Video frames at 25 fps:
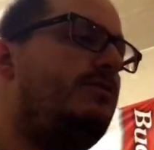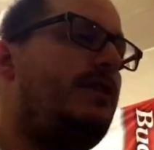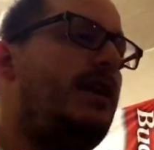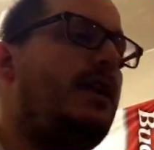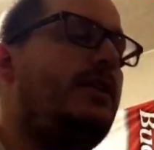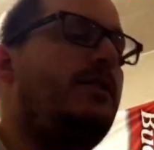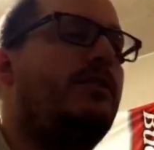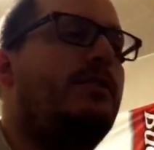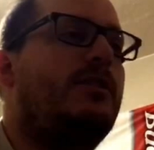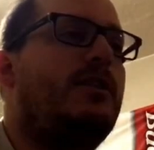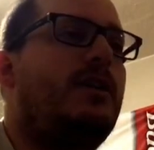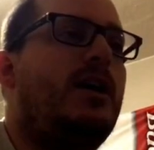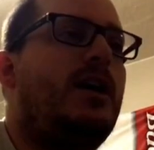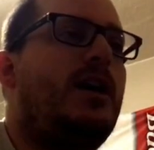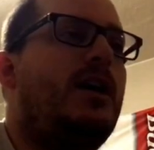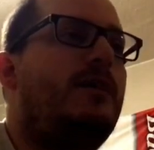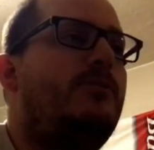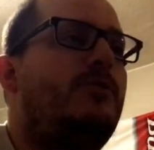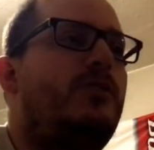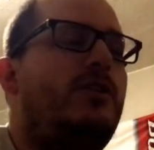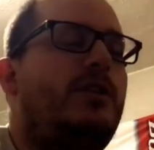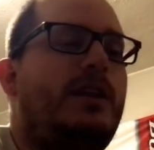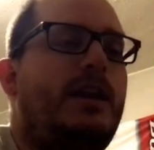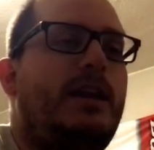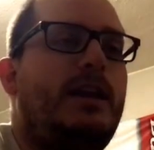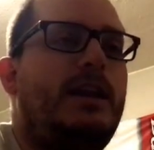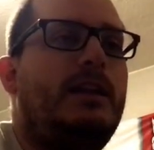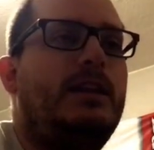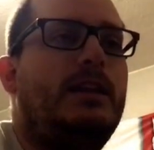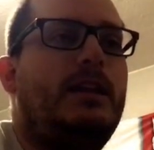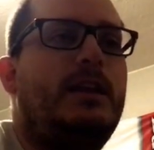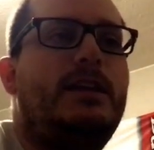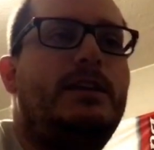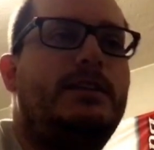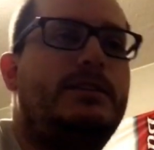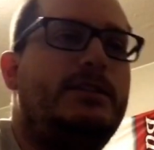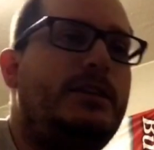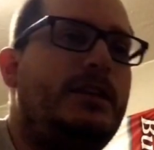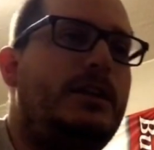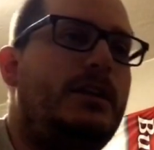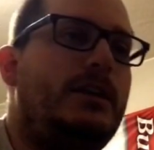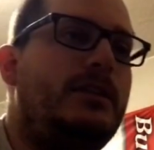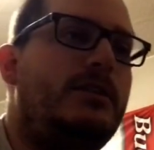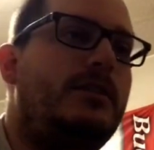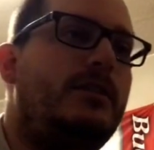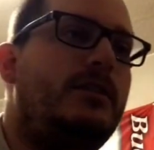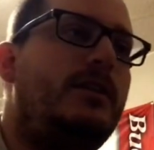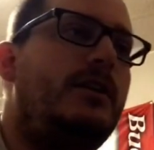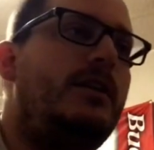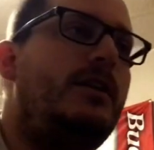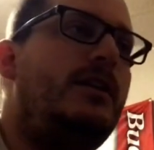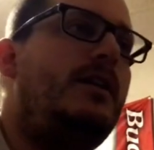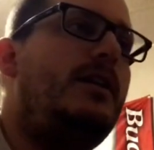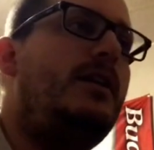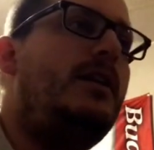Randall Cobb or an Eddie Lacy, or,